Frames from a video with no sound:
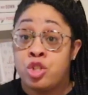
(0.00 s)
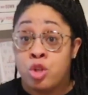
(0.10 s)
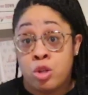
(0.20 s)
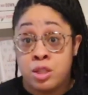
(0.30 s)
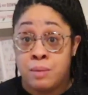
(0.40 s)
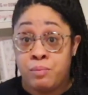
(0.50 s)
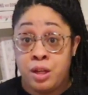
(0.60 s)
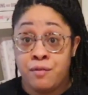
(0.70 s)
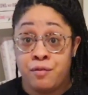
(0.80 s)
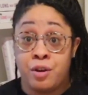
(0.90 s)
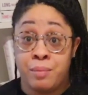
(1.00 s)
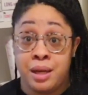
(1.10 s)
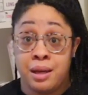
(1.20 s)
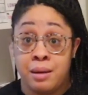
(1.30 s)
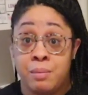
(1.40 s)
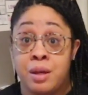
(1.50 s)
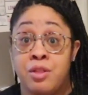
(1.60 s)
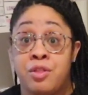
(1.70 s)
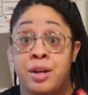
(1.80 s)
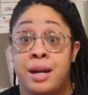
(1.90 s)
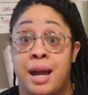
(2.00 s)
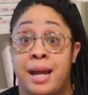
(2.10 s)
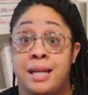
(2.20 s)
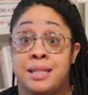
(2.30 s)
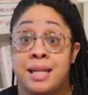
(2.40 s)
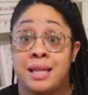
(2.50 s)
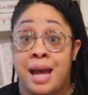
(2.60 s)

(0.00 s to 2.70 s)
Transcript: stole something from him the night